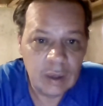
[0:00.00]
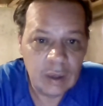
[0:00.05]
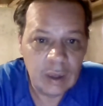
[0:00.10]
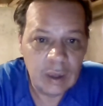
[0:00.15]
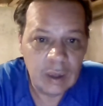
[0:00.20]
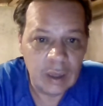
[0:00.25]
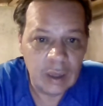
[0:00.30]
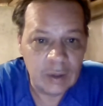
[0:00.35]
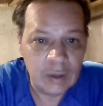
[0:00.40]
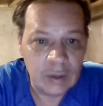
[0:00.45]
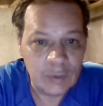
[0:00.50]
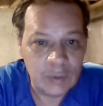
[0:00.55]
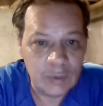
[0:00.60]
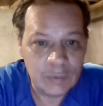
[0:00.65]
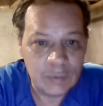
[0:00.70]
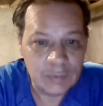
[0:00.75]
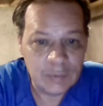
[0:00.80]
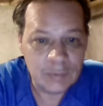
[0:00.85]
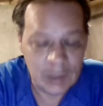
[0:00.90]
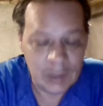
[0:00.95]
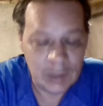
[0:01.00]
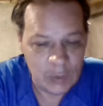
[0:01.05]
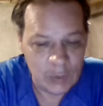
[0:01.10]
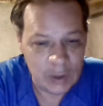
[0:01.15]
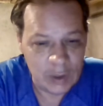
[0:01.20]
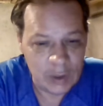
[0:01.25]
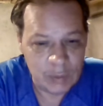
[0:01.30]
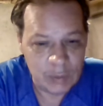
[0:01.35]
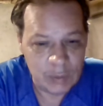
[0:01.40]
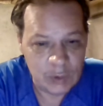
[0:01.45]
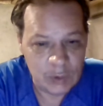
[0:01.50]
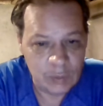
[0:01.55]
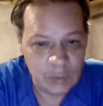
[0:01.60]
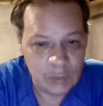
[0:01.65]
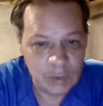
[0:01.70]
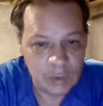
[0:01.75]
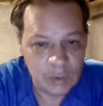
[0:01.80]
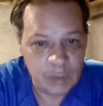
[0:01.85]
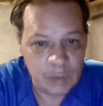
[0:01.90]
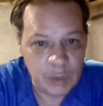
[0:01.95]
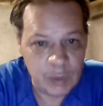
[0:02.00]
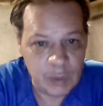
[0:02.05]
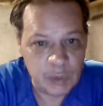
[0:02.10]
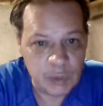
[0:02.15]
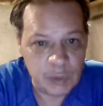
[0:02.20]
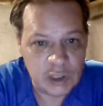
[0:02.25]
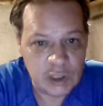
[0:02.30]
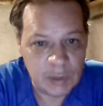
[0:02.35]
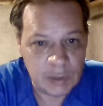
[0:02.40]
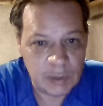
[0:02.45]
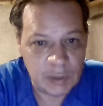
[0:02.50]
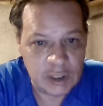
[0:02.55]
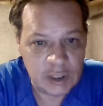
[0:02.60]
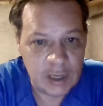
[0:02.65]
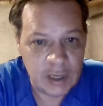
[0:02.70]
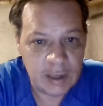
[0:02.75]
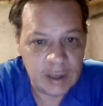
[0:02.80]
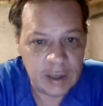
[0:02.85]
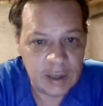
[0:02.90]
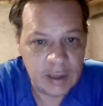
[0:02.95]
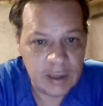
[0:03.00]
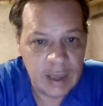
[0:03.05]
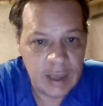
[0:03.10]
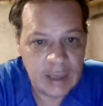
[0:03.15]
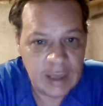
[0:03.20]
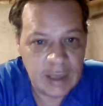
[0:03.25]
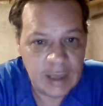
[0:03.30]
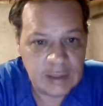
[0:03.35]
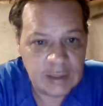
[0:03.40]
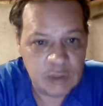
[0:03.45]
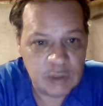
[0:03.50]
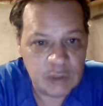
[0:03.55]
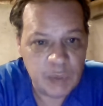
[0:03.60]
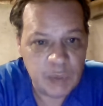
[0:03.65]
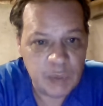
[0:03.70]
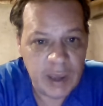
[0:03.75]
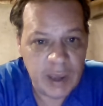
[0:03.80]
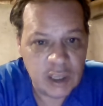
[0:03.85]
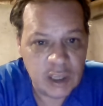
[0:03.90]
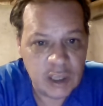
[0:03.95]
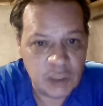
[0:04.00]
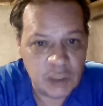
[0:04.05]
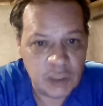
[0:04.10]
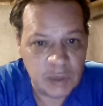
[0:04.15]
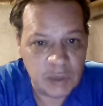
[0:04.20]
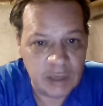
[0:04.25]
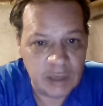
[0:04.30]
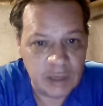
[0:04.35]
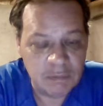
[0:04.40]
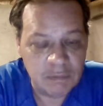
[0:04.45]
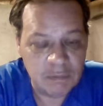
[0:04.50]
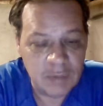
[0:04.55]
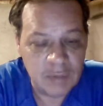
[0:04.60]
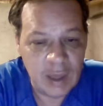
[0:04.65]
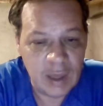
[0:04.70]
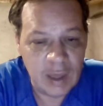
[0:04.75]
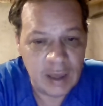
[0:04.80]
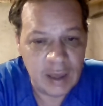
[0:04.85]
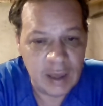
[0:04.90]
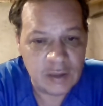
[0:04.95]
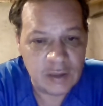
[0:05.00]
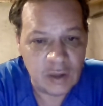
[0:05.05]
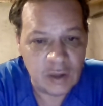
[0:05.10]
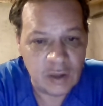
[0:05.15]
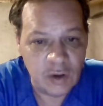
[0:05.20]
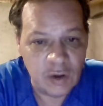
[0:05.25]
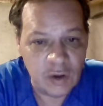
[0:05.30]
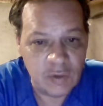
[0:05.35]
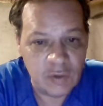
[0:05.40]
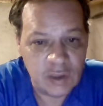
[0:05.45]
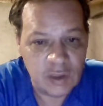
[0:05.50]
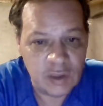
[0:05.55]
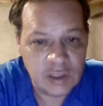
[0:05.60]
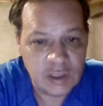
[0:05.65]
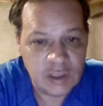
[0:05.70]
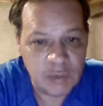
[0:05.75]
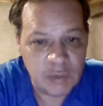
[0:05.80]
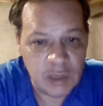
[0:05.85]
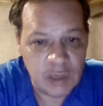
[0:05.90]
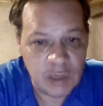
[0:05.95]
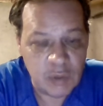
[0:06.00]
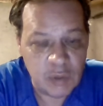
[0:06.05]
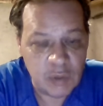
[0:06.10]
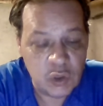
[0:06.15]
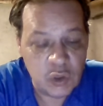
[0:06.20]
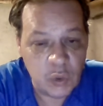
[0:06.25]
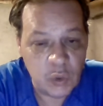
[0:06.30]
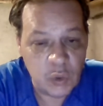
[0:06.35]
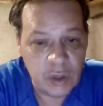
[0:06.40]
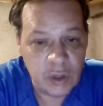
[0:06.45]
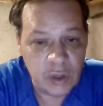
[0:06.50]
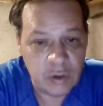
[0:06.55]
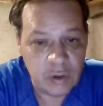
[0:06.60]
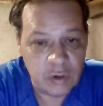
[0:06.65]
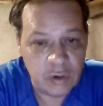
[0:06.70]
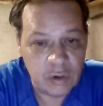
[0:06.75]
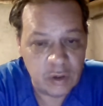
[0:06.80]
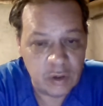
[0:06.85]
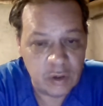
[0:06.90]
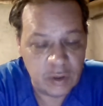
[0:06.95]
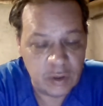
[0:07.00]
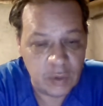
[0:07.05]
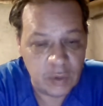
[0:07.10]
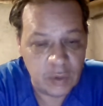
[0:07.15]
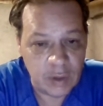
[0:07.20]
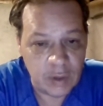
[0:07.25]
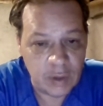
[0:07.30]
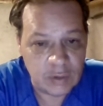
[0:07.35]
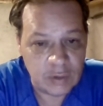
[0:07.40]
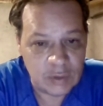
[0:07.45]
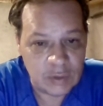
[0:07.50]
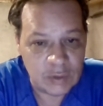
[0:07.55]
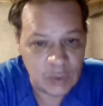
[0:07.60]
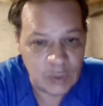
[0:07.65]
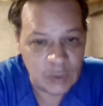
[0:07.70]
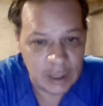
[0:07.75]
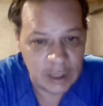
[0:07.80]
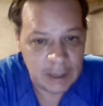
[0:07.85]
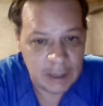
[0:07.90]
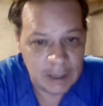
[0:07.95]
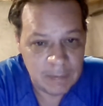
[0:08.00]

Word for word: Hello, and welcome to the People Stimulus Check and Stimulus Package Update as of September 23rd, 2020.